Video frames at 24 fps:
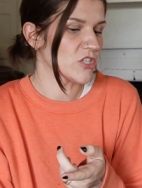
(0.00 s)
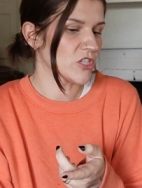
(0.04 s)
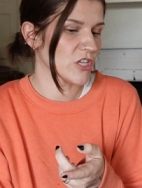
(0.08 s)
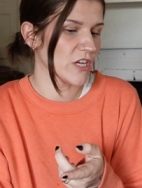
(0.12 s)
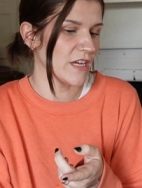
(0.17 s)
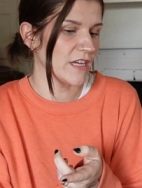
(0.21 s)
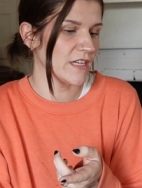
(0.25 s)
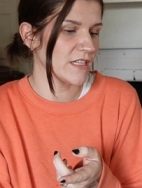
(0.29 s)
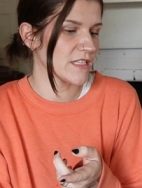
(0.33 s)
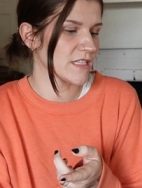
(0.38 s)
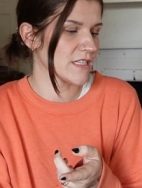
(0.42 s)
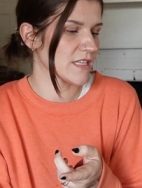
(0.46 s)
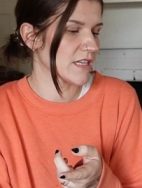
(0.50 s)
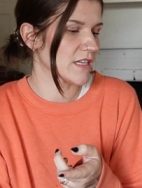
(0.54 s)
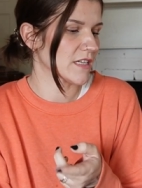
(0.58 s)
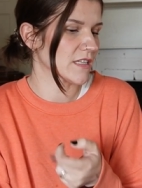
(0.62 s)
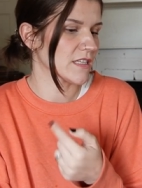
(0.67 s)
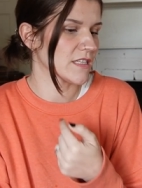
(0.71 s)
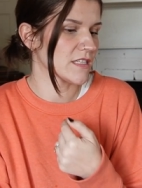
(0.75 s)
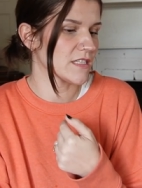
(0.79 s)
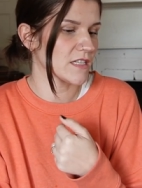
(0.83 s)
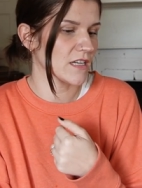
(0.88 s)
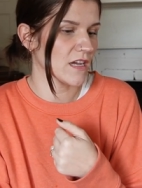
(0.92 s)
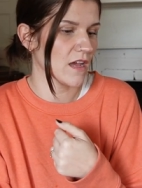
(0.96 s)
chance that at
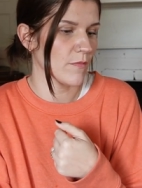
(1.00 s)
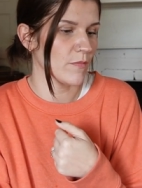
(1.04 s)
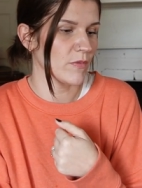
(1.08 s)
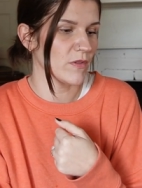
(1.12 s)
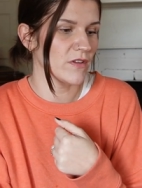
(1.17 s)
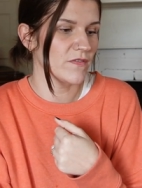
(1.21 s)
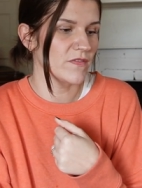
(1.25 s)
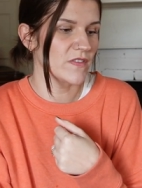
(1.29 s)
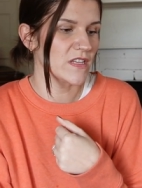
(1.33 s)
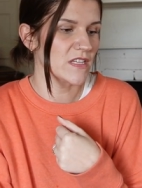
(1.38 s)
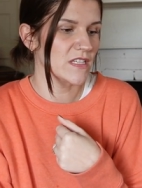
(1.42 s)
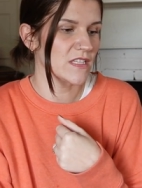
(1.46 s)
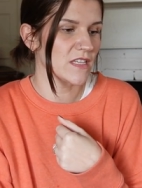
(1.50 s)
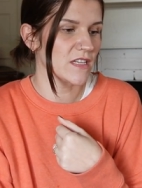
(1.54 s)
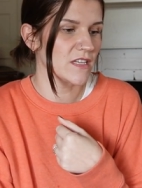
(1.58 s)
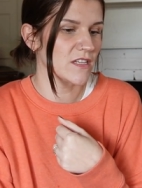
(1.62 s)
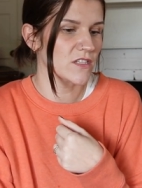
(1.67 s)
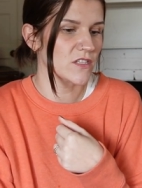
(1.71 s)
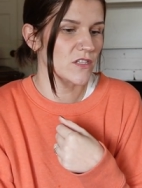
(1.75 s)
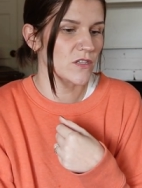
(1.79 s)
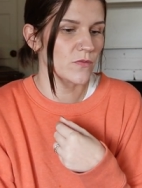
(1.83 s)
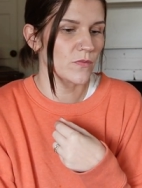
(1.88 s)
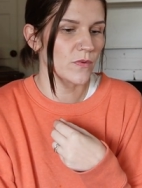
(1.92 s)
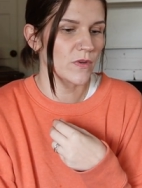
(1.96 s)
least a couple of these
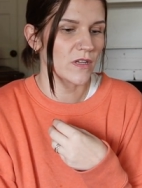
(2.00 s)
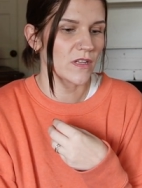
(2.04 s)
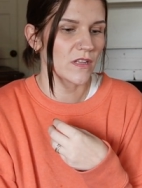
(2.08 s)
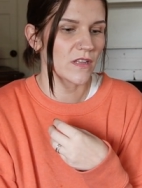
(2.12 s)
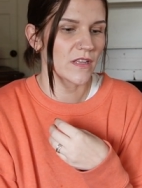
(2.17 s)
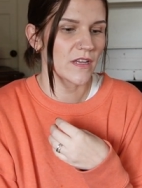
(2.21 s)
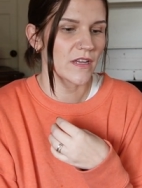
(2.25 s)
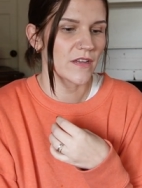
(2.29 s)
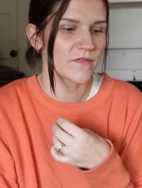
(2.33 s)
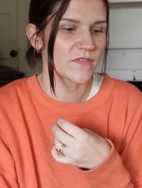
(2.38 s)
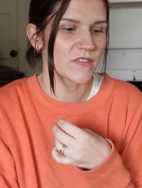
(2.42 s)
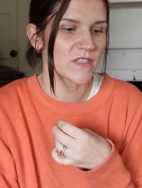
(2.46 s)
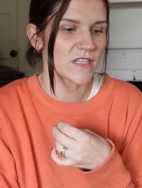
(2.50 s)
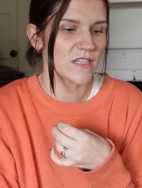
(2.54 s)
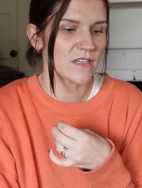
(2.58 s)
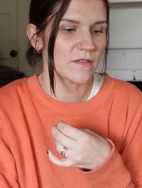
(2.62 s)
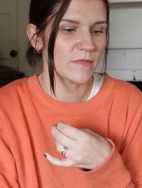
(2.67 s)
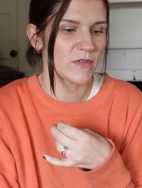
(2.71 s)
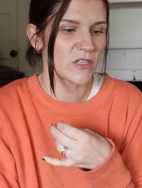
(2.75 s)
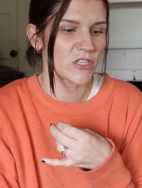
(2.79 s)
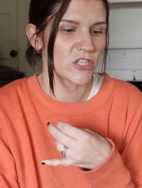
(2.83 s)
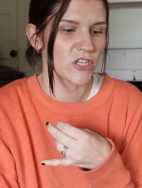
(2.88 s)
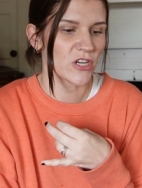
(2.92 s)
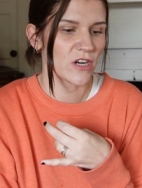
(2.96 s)
things you will have seen
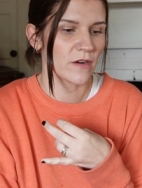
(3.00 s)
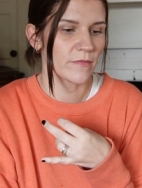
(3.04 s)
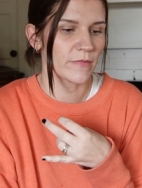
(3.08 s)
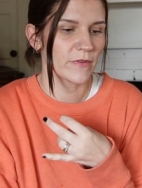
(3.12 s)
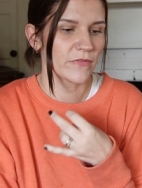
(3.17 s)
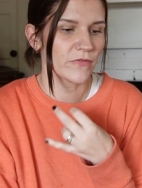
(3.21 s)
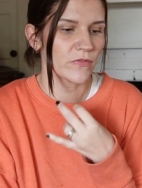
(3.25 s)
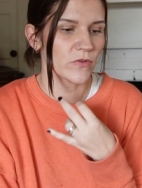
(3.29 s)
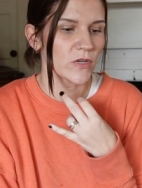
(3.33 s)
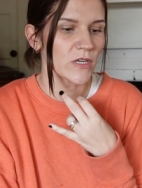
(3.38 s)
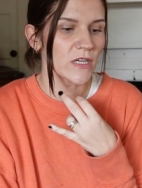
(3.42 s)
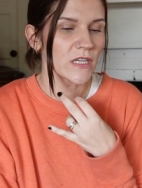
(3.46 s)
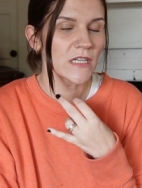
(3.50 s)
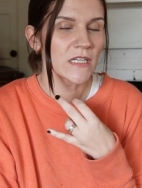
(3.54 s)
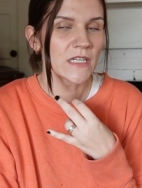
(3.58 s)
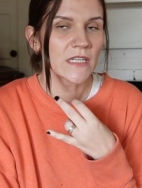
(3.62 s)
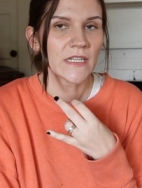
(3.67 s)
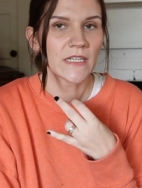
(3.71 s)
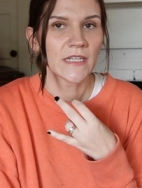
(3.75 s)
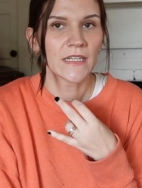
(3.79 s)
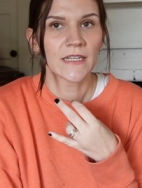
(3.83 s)
me share before